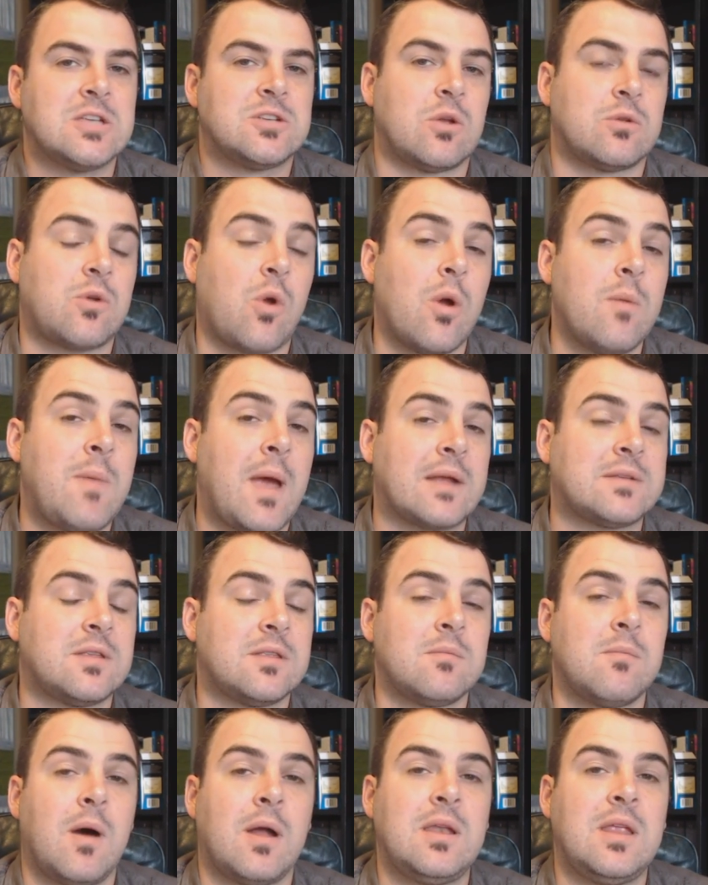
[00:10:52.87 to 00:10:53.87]
So going back
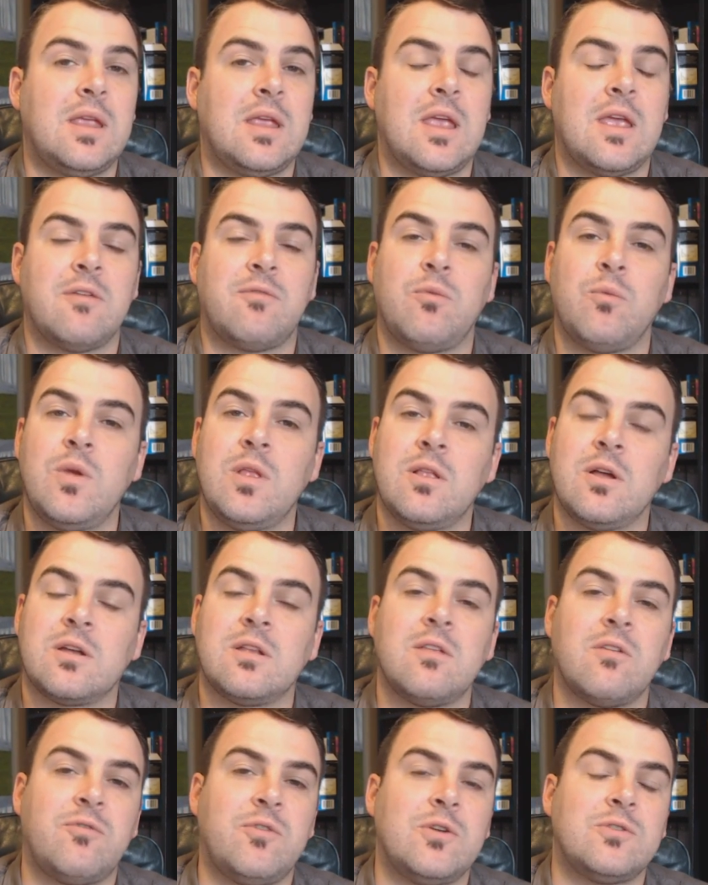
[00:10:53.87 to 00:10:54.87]
to the money, if we
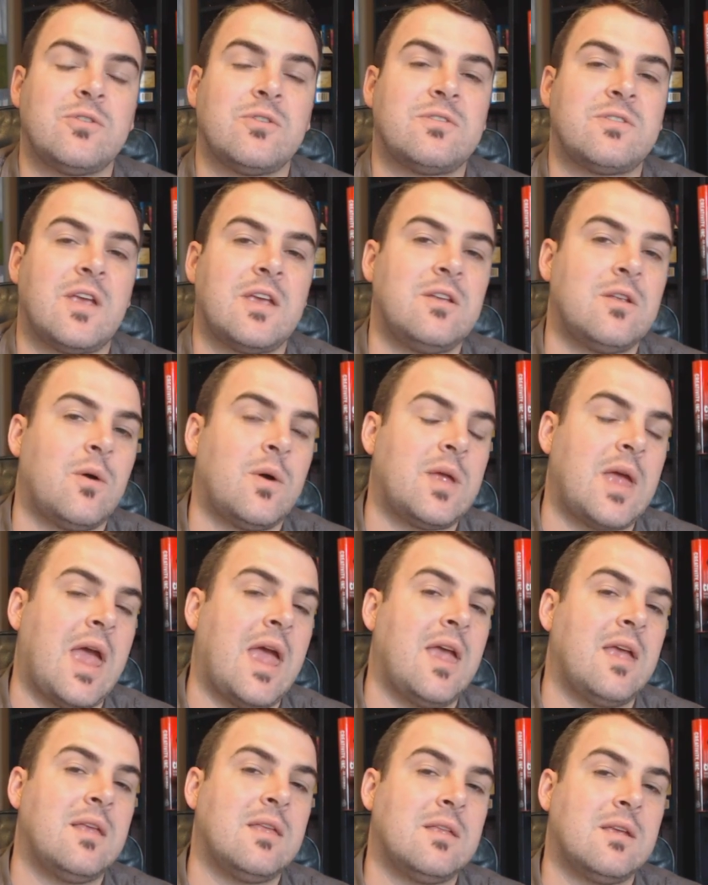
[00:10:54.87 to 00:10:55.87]
look in the future and say,
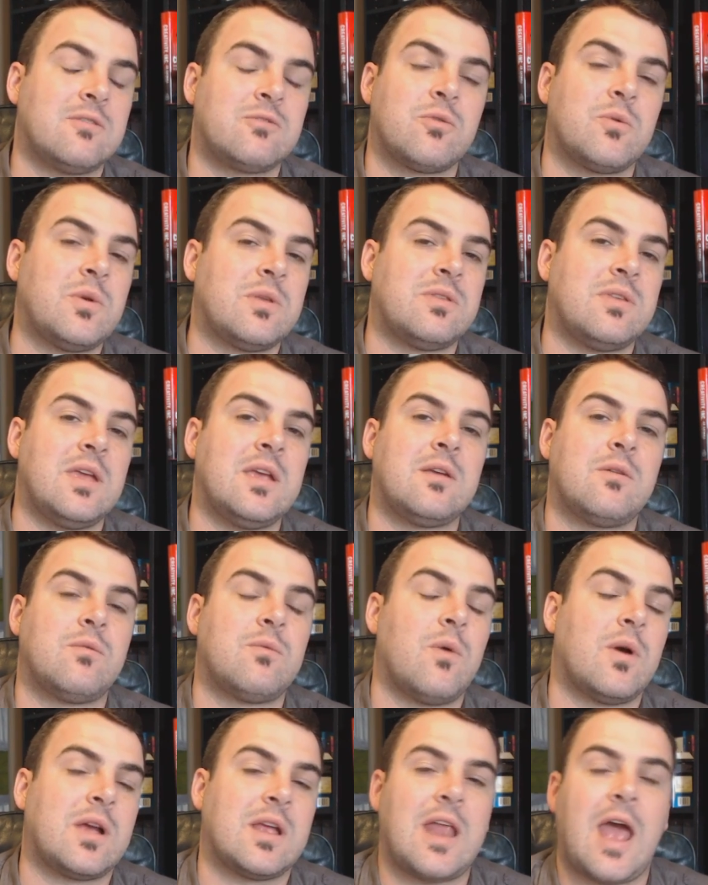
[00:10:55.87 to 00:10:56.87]
hey, here's where we think
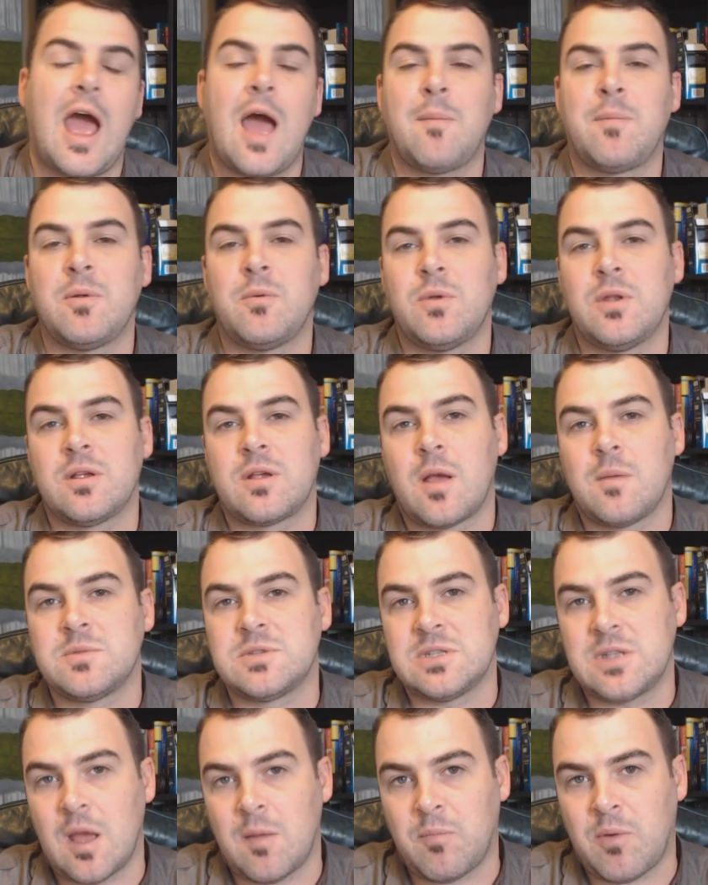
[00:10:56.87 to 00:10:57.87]
what could happen when it
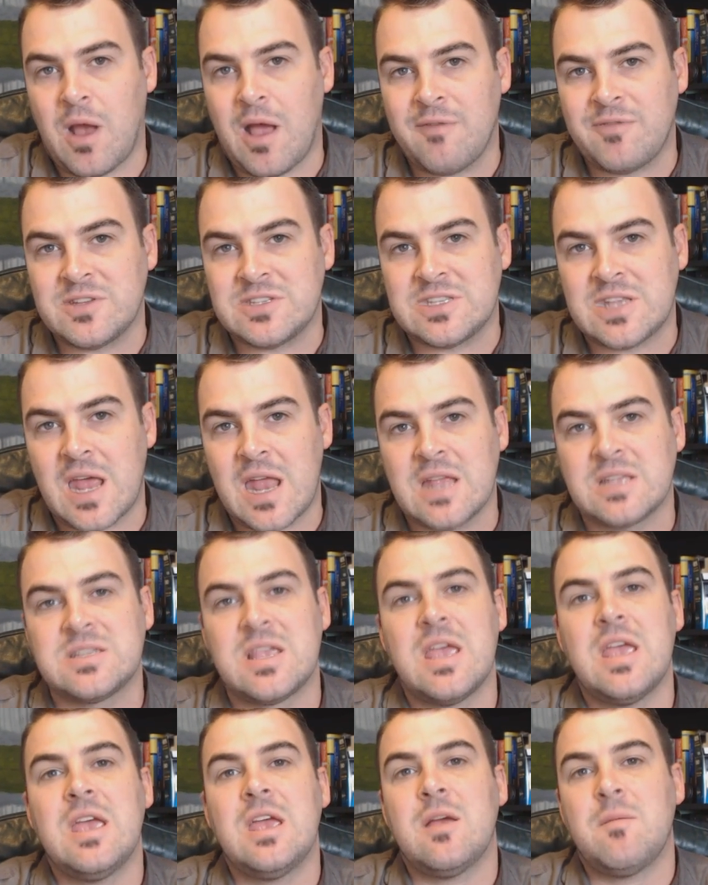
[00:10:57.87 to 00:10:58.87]
comes to nonprofit status.